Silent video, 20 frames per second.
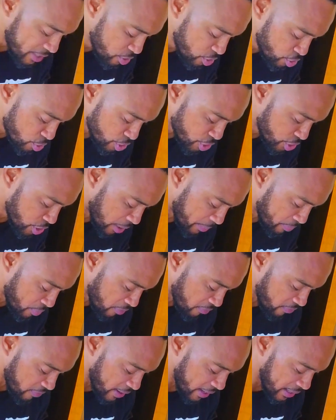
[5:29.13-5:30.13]
nutritional
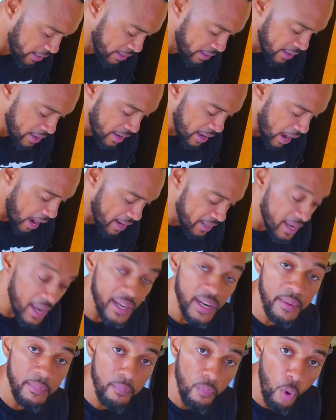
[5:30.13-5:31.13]
profile and get
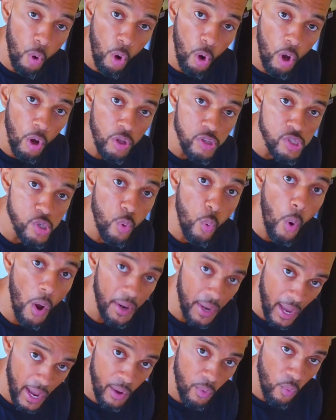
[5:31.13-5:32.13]
it more to
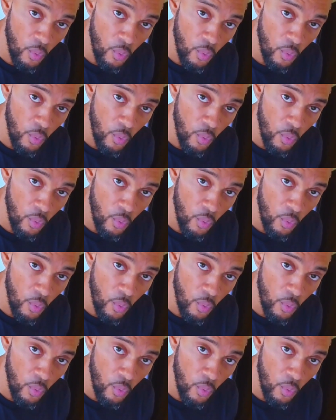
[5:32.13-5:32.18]
what I